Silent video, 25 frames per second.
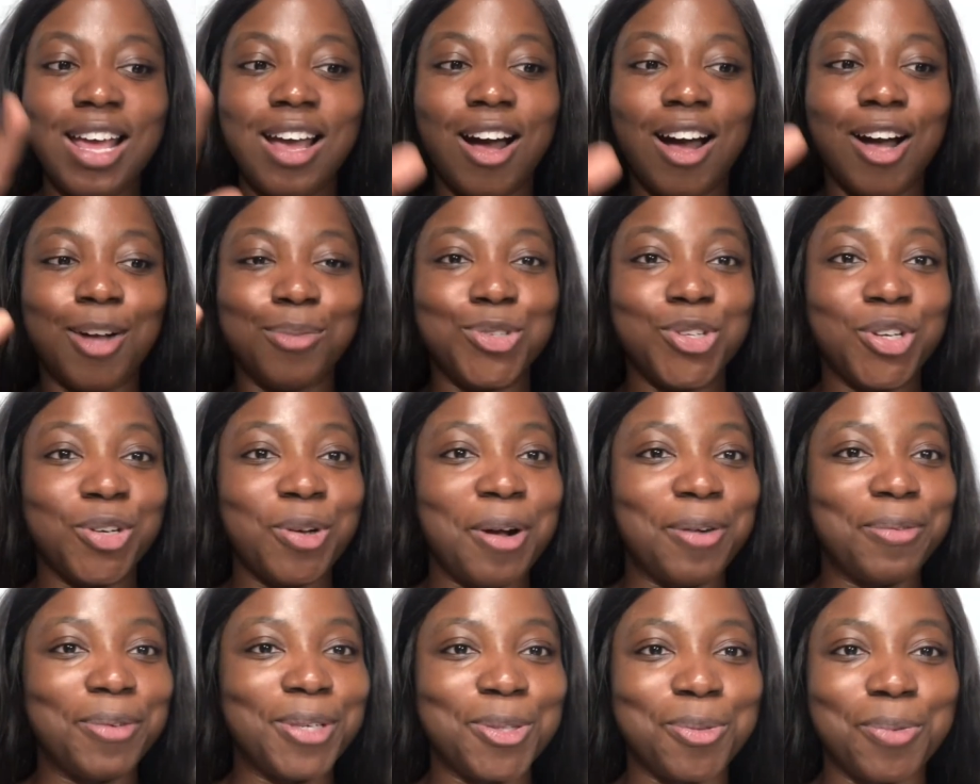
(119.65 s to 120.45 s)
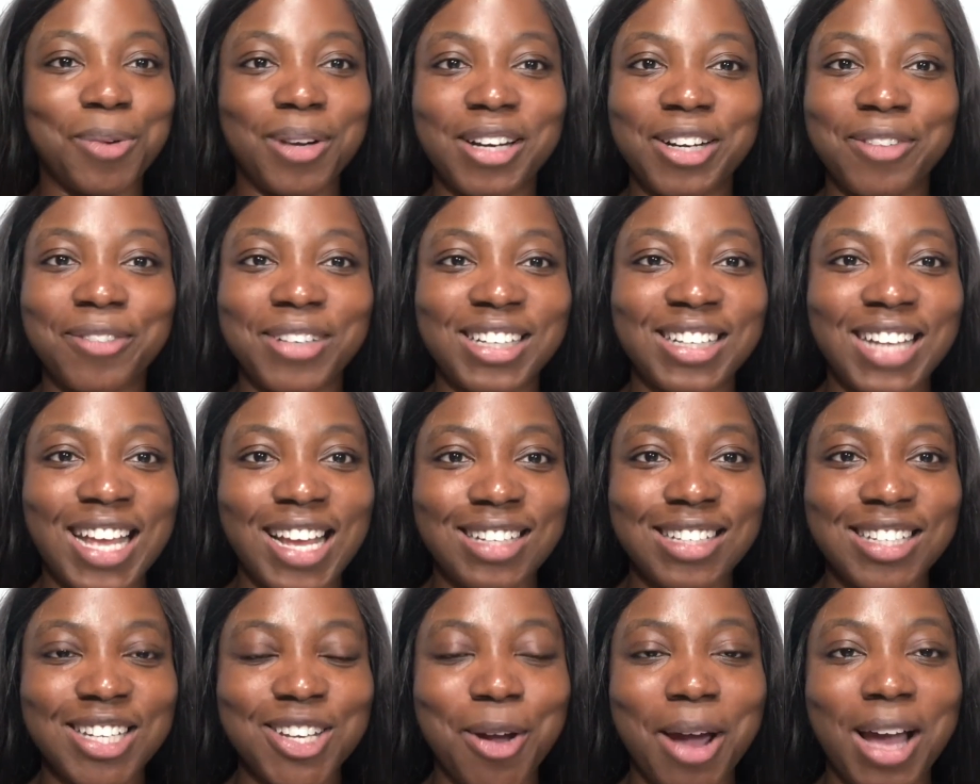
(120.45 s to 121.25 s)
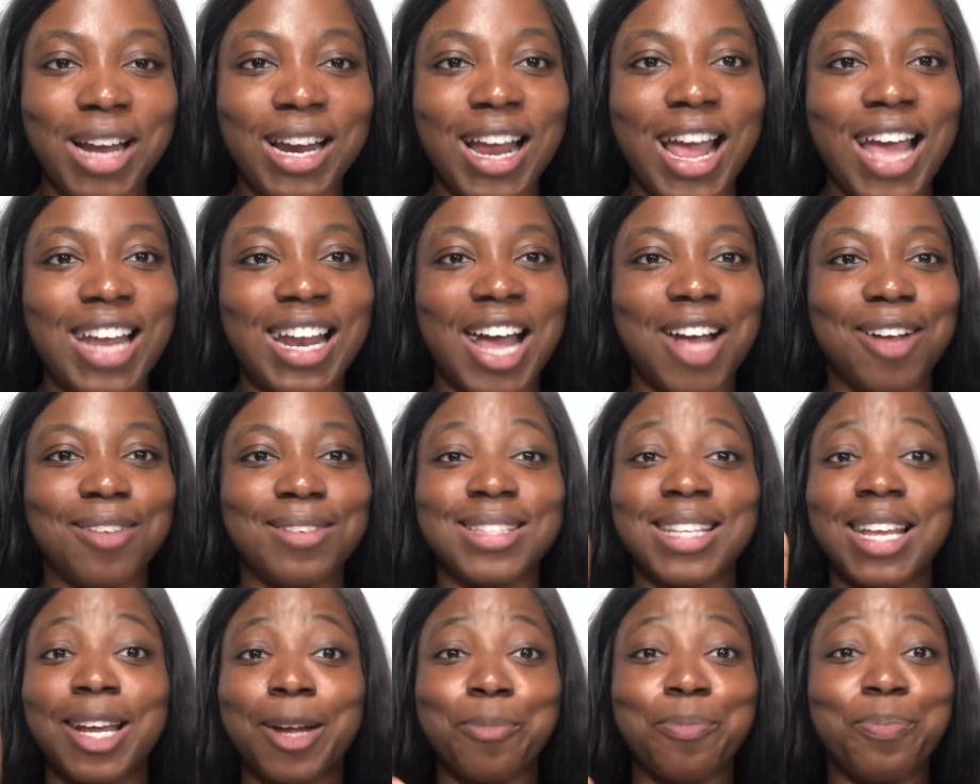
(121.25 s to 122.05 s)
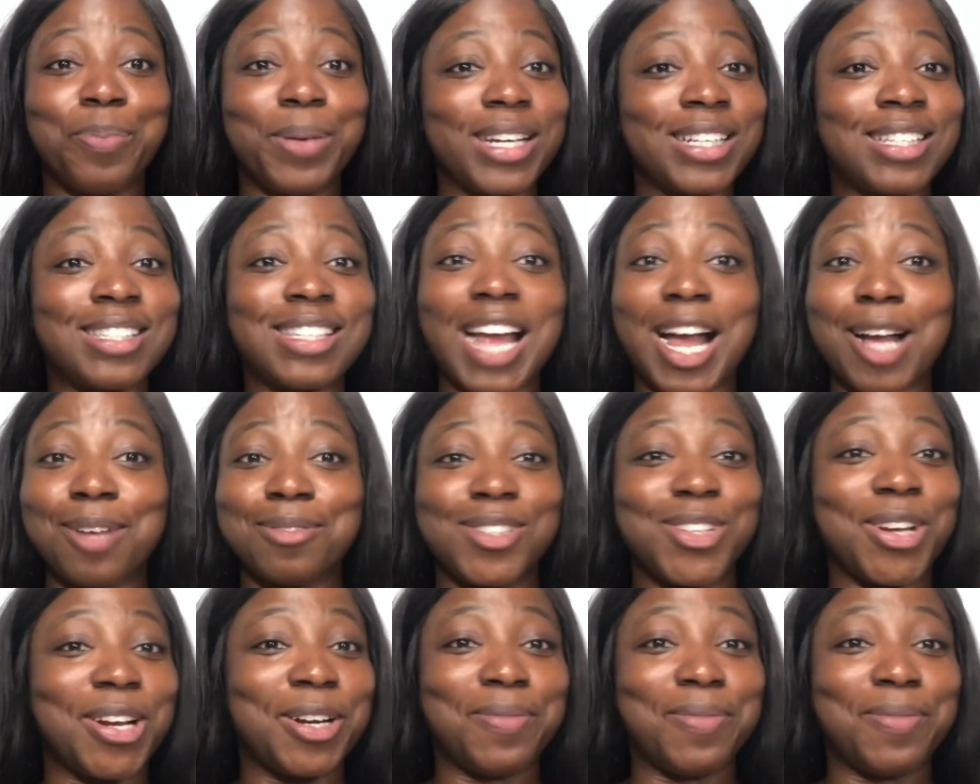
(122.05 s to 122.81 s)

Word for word: Um, Jung-ho was wearing one in Ending Credit, and I was like, "Bitch, I'm trying to